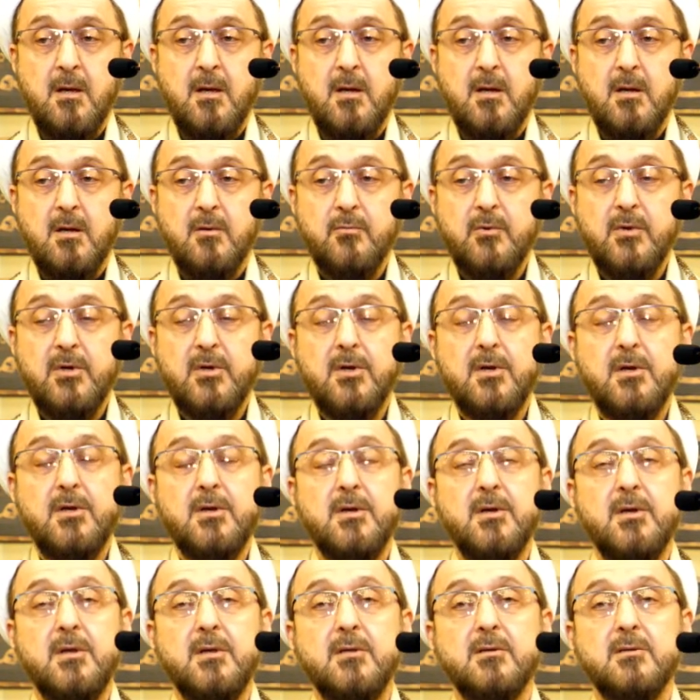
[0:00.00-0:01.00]
We really
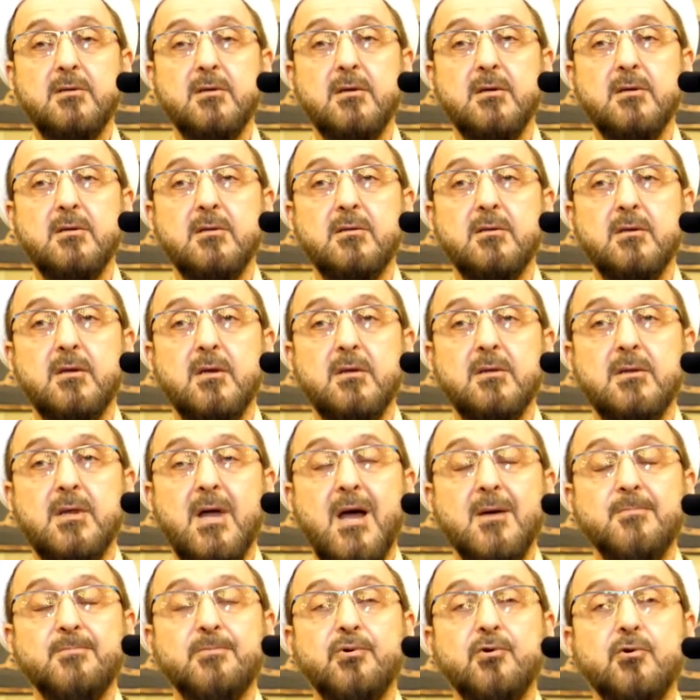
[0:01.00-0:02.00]
need the
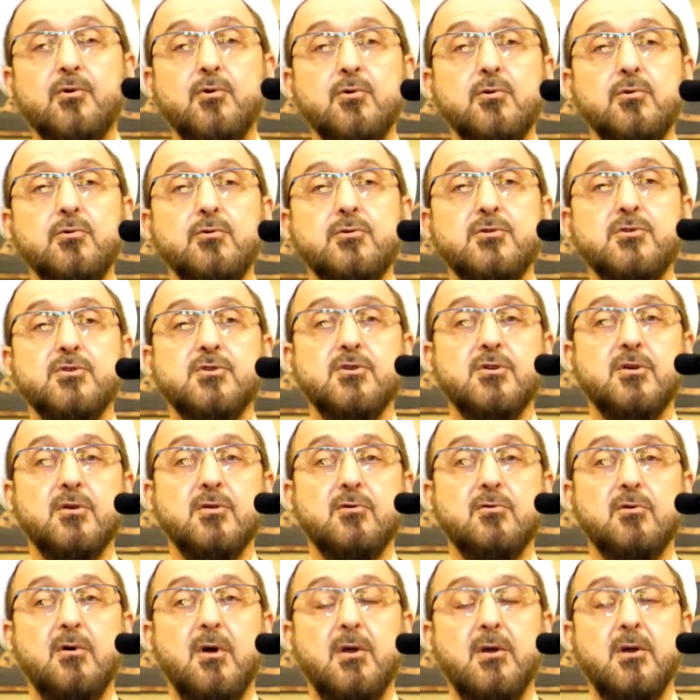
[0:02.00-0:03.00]
approach
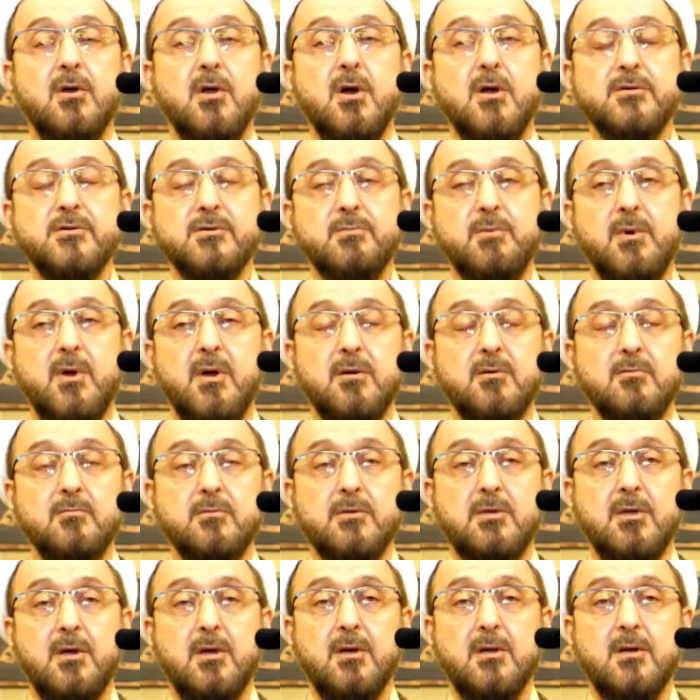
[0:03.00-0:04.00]
to Allah subhanahu wa
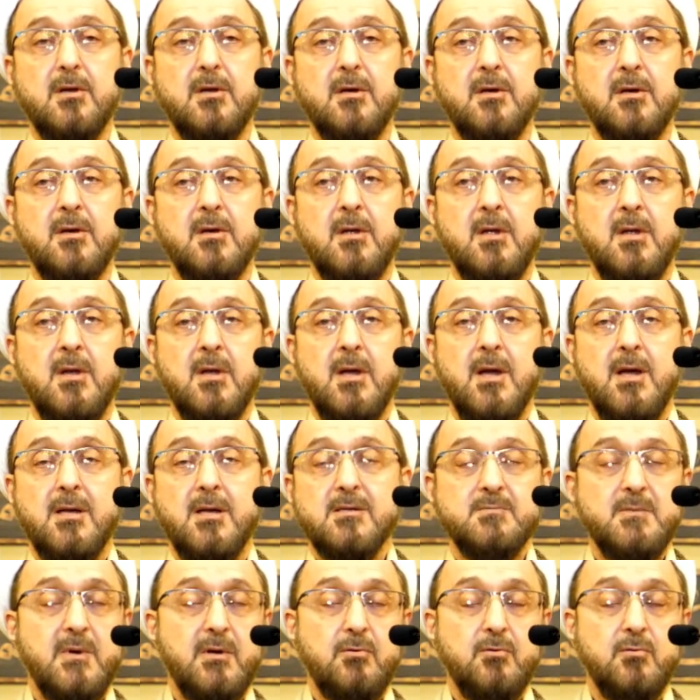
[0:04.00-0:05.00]
ta'ala,
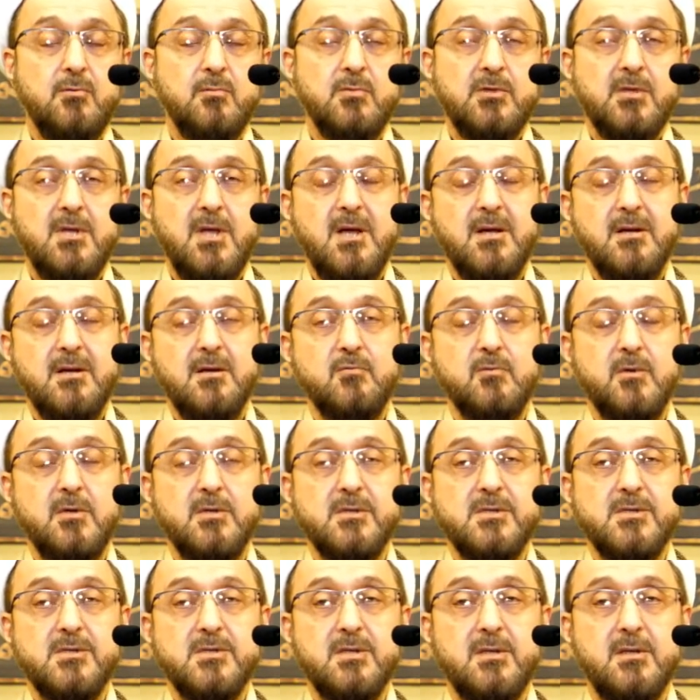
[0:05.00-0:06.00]
as Marhum Mutari
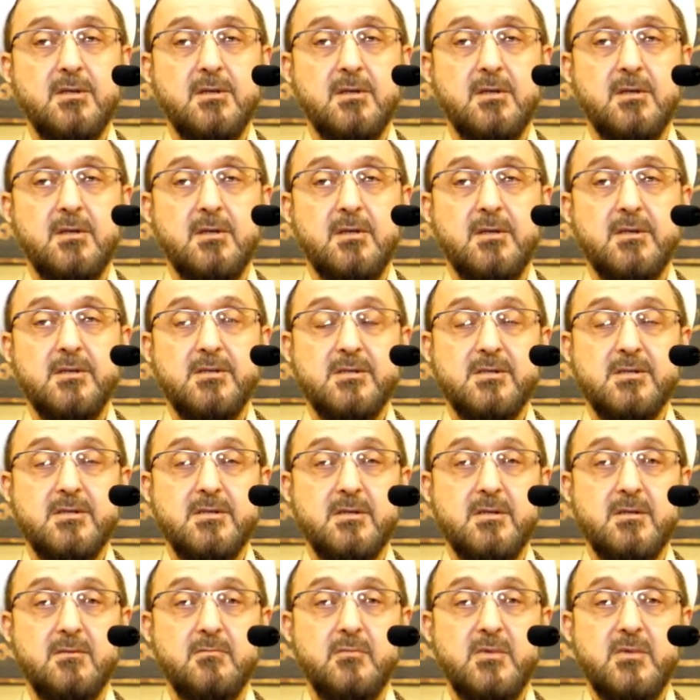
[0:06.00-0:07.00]
once said, is
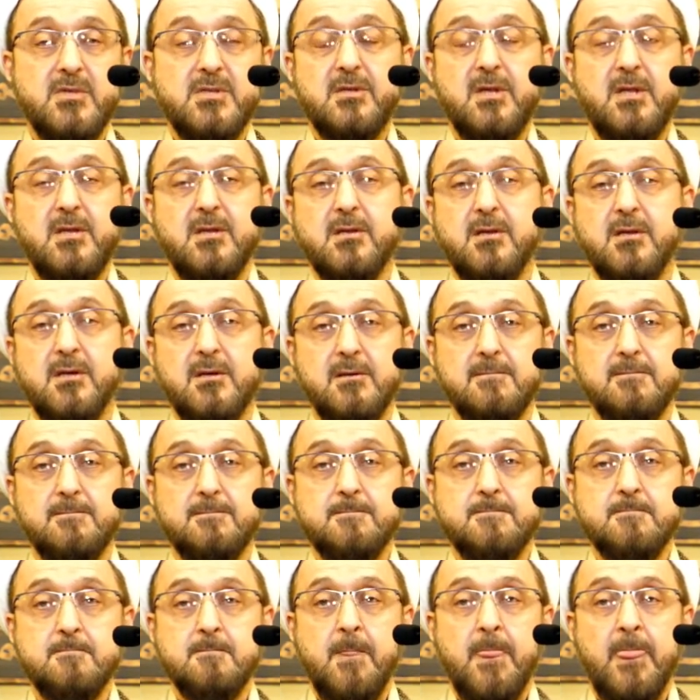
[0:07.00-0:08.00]
mistaken.
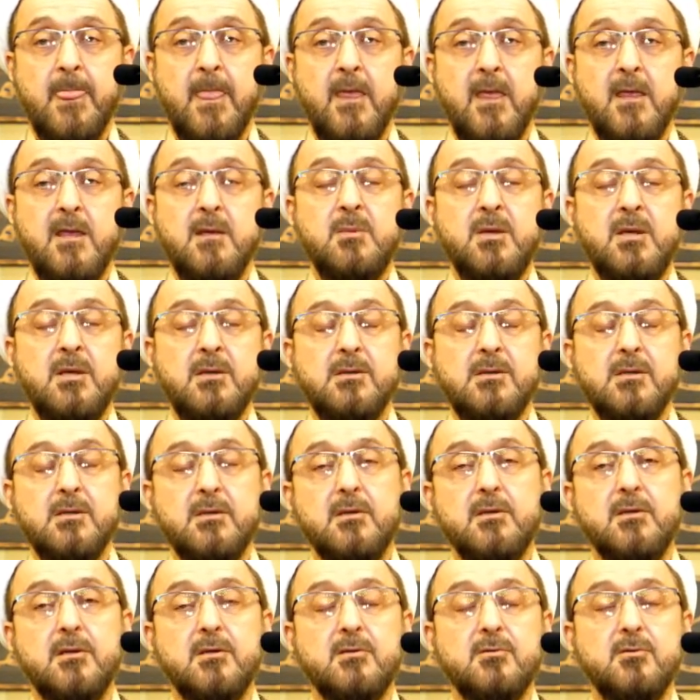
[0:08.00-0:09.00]

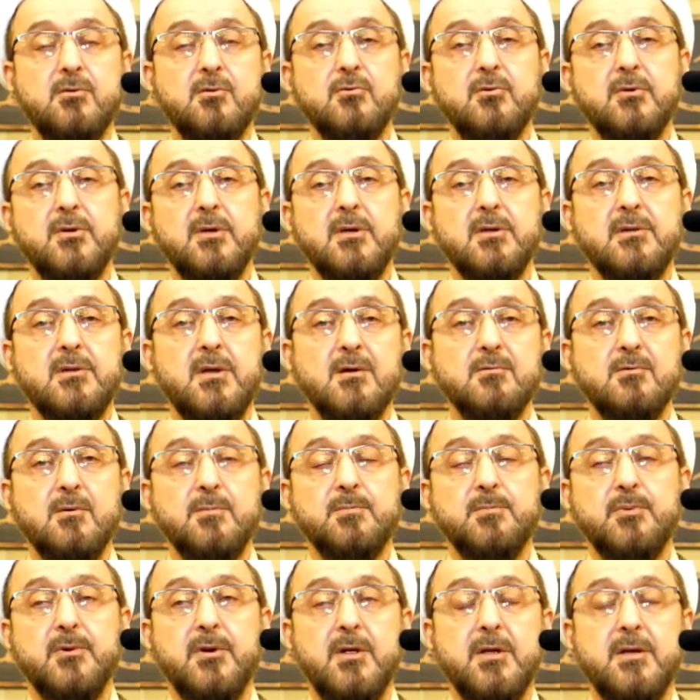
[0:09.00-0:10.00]
Immediately during our
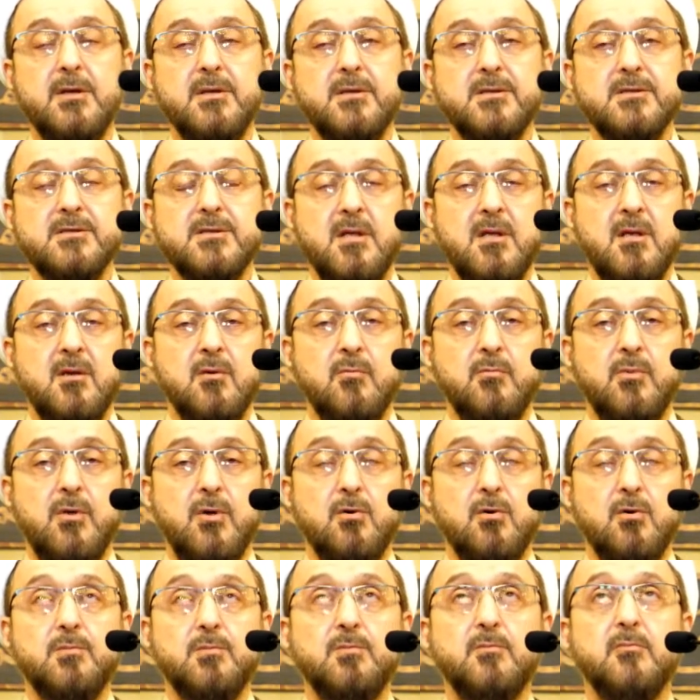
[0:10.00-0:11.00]
prayers, we
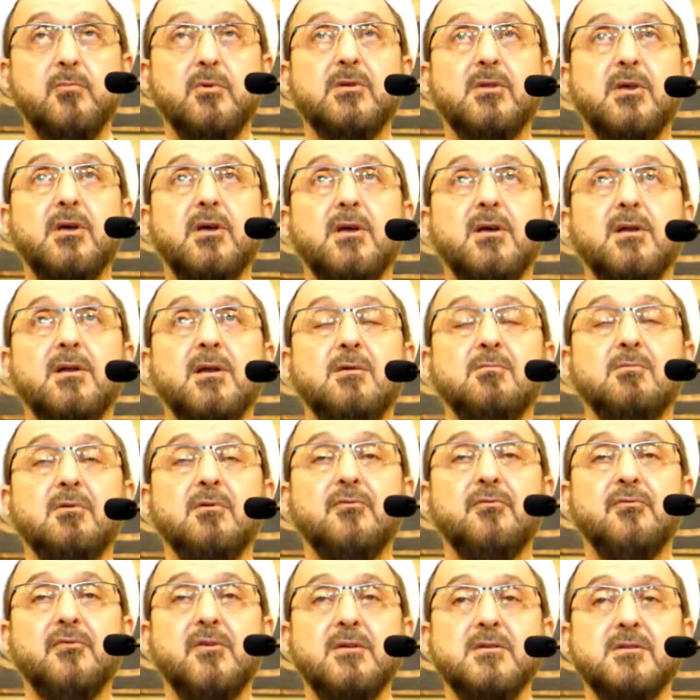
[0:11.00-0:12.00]
turn our
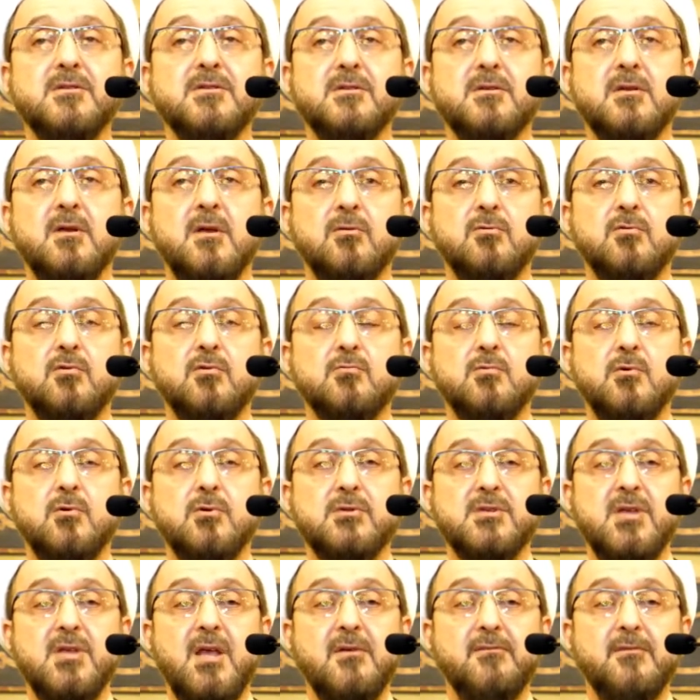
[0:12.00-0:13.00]
face
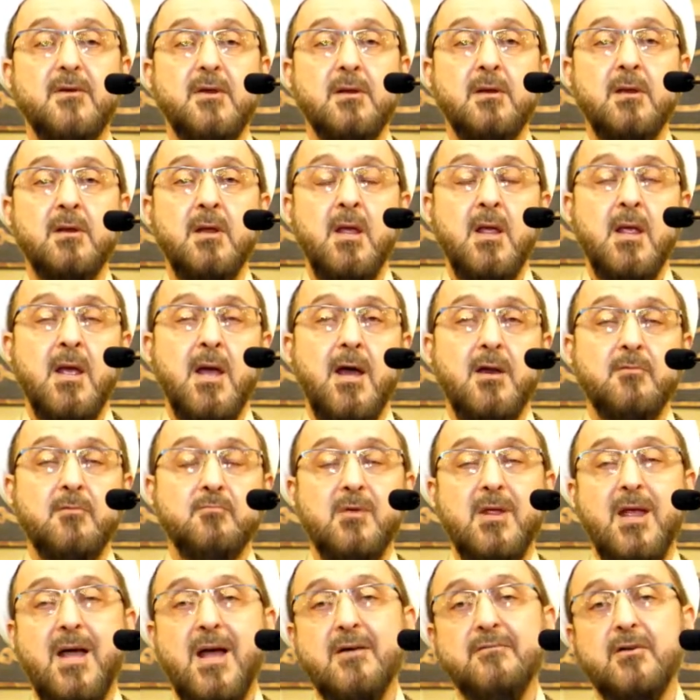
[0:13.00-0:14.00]
towards heaven and
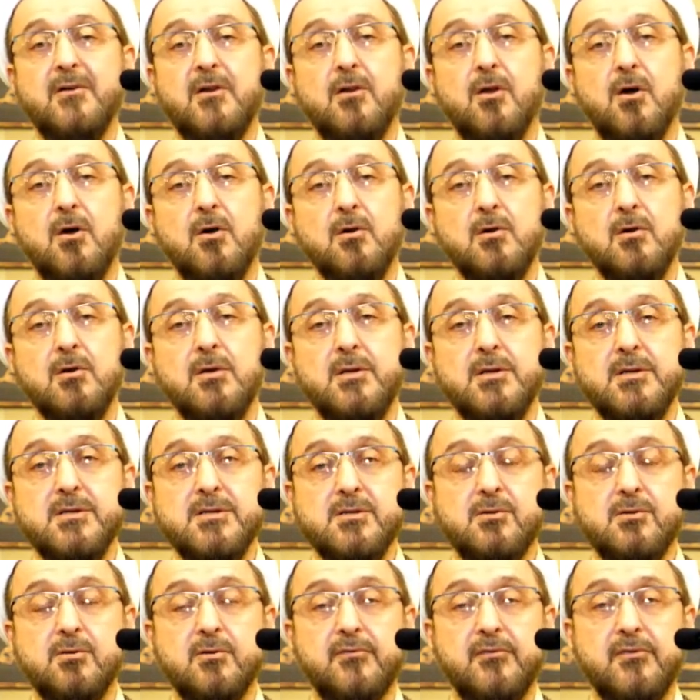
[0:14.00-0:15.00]
we have a long
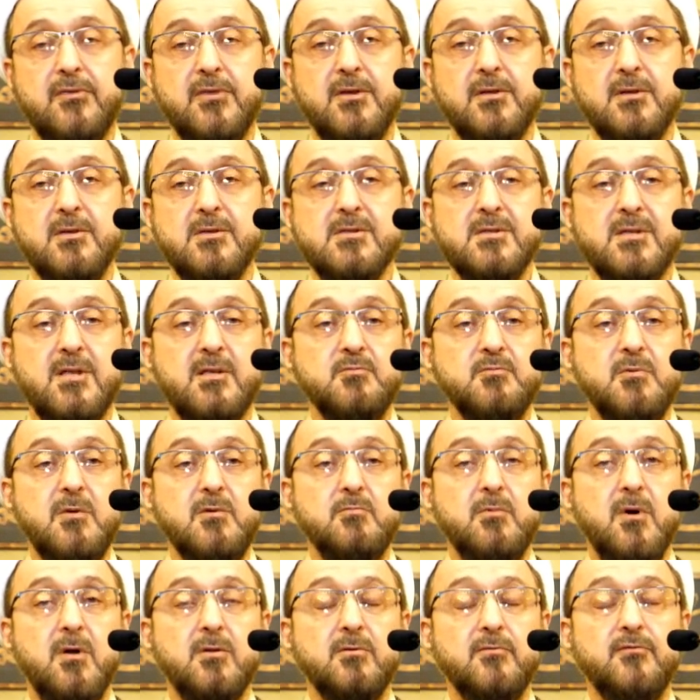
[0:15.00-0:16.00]
list of things that we
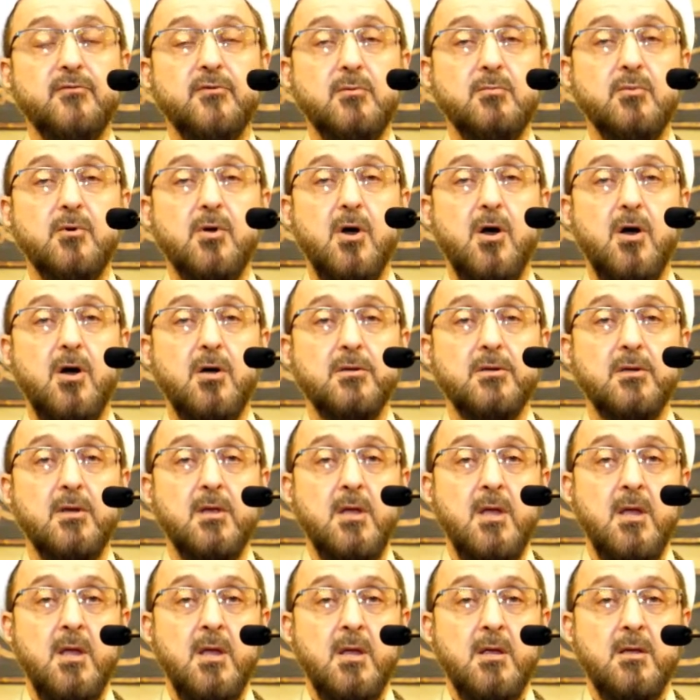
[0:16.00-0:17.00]
want from God.
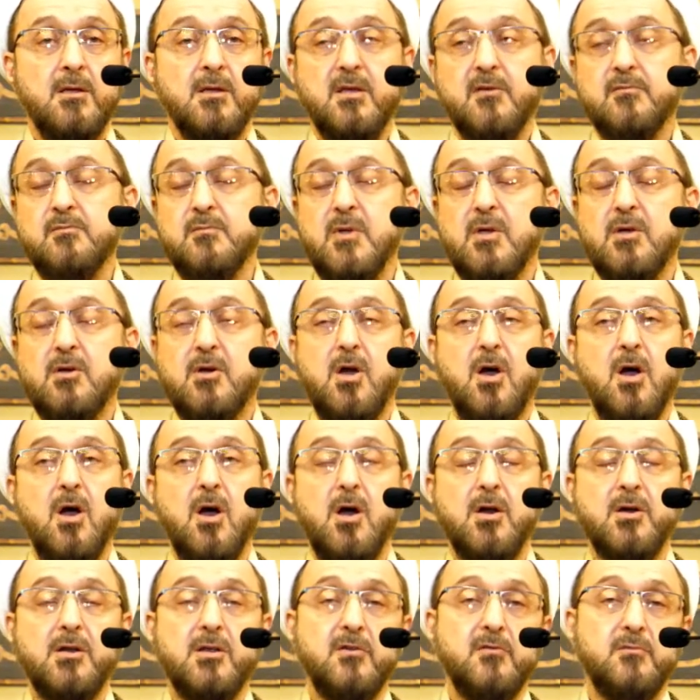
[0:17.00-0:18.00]
Give me
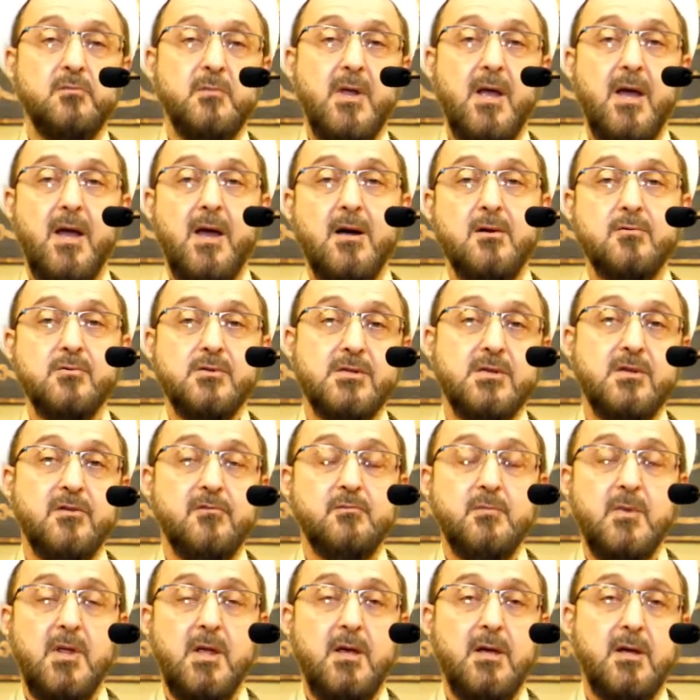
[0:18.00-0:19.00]
car, give me house, give
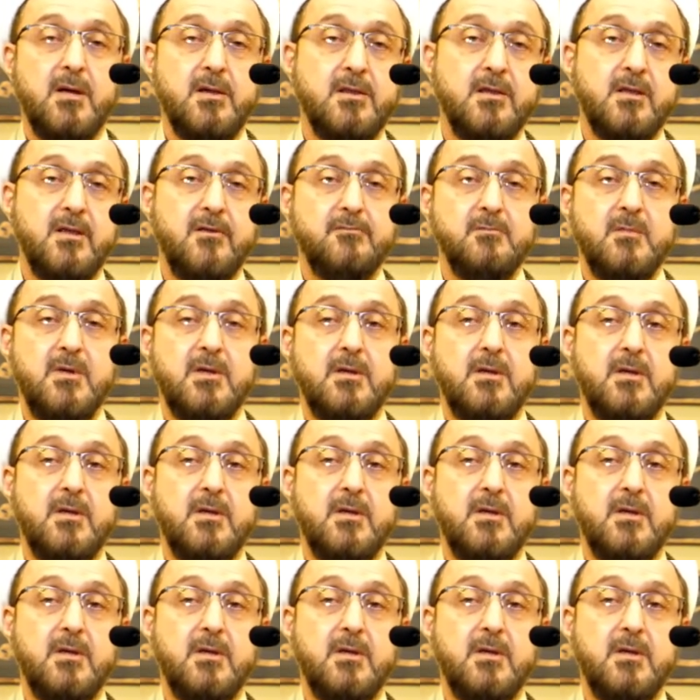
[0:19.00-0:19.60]
me health, give me.